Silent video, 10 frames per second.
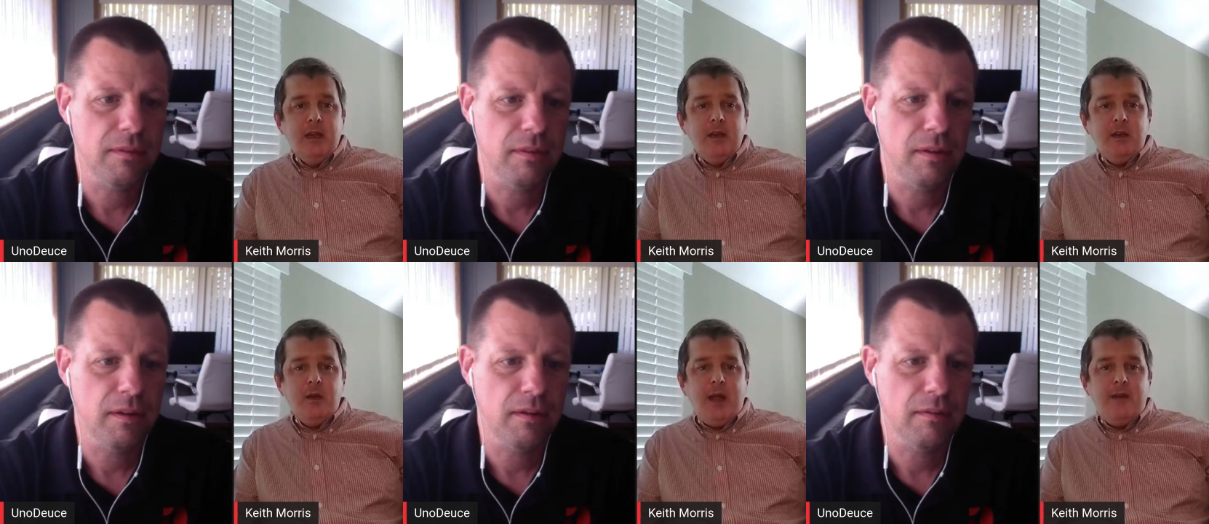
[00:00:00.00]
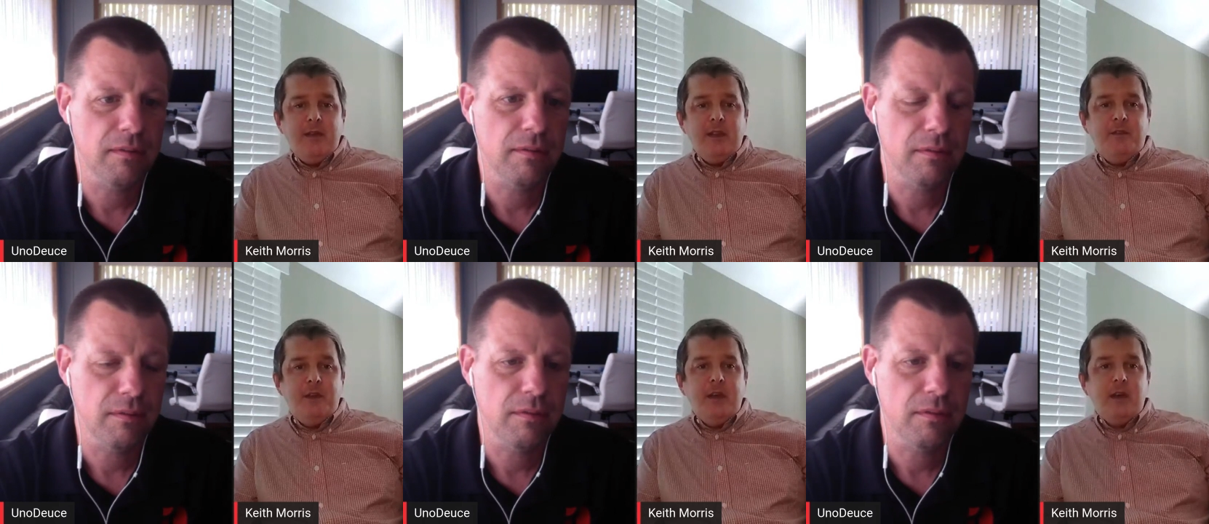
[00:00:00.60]
Speaker 1: you know, having the
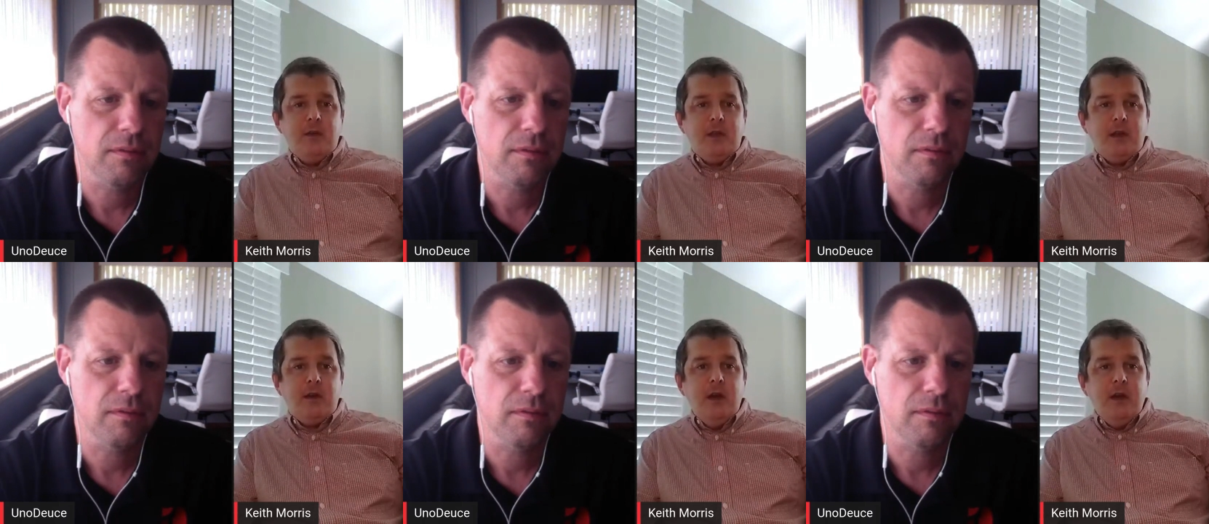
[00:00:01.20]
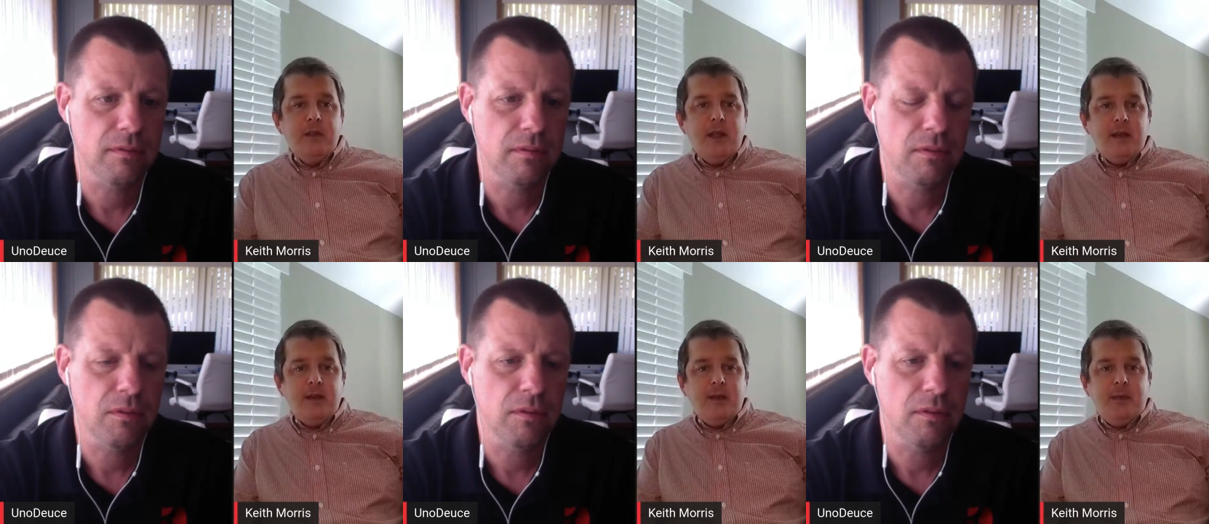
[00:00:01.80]
video there
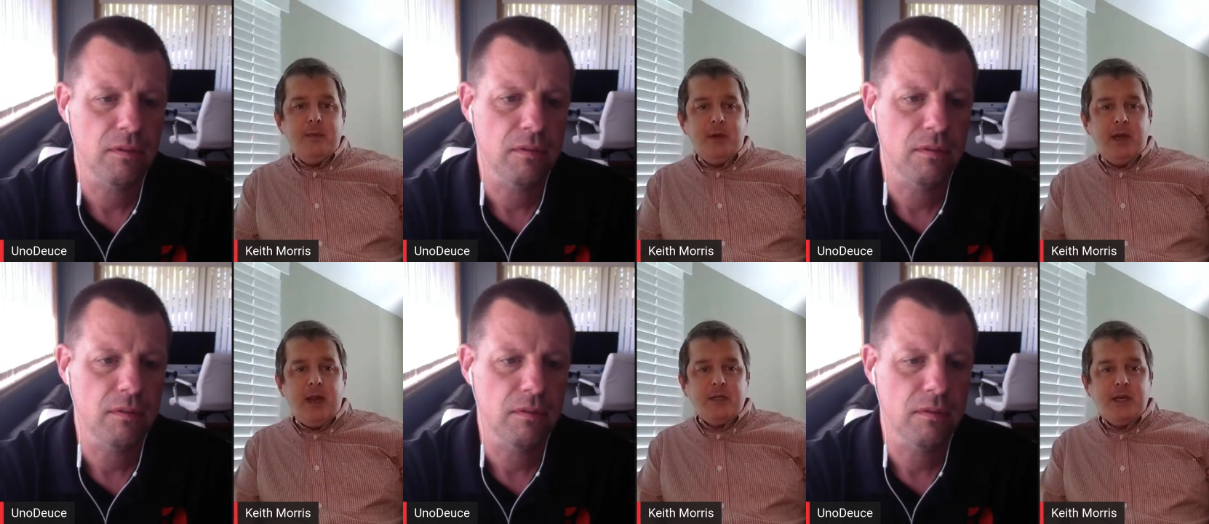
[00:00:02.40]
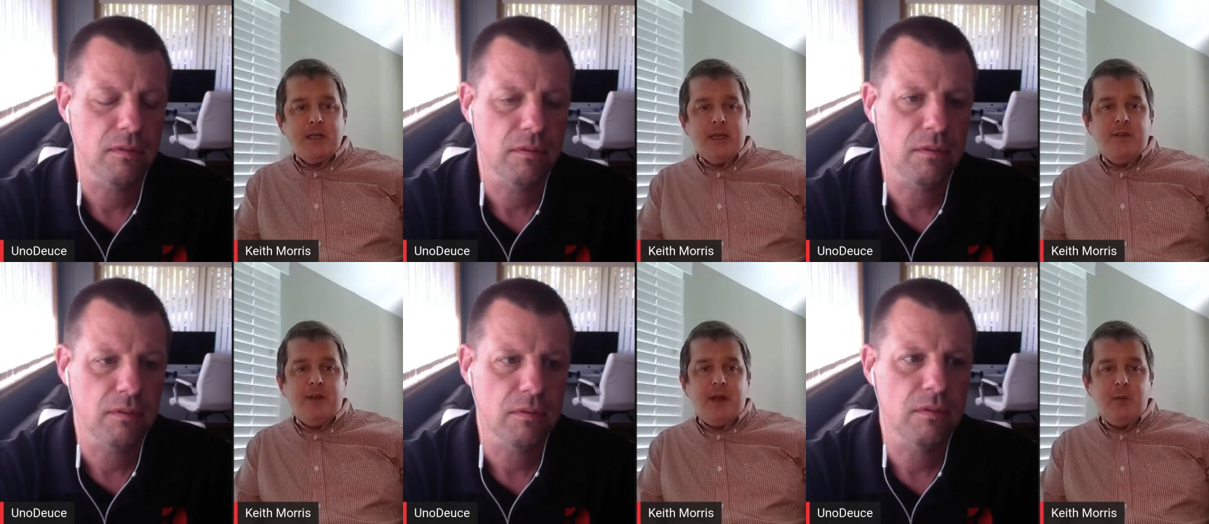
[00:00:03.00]
that, that people can actually
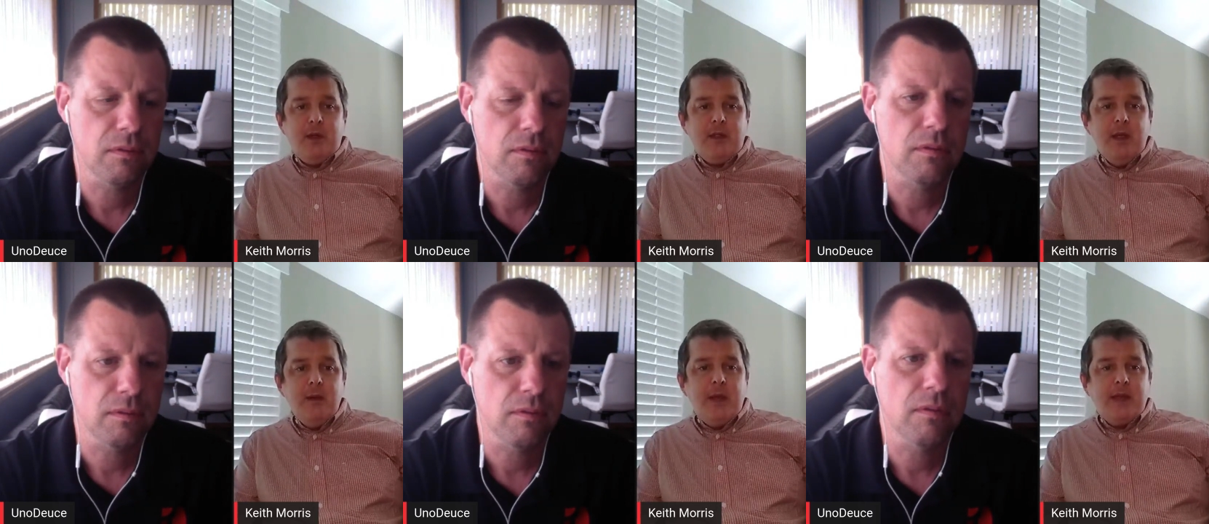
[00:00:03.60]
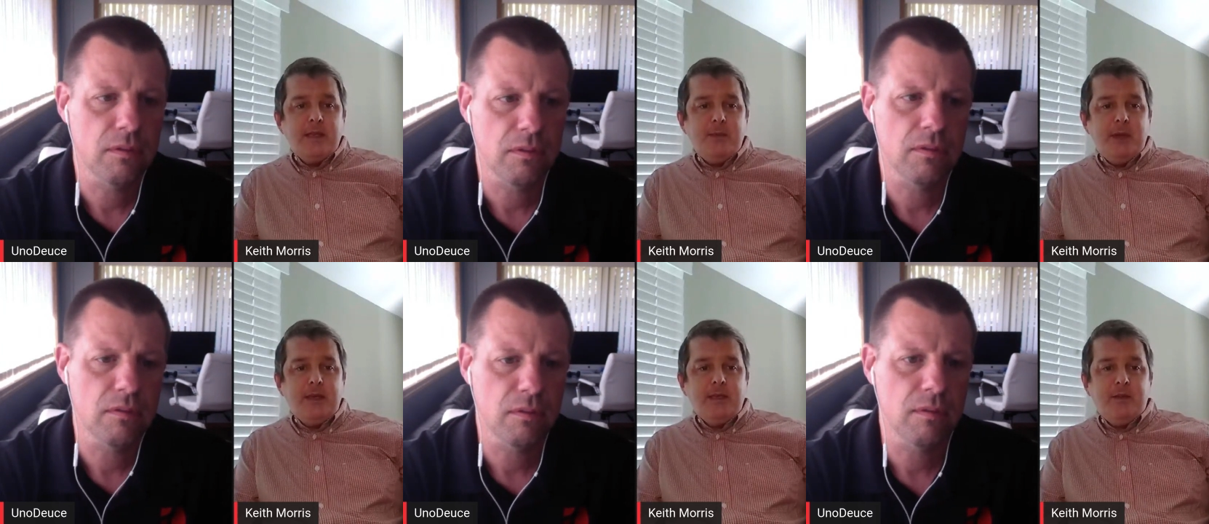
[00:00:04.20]
identify with makes a
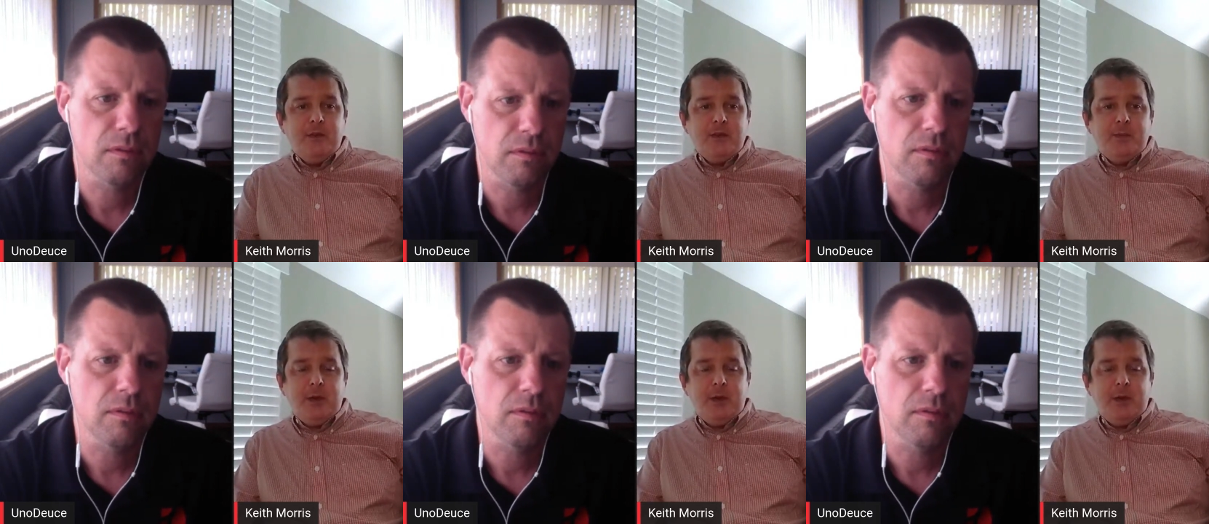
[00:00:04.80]
big difference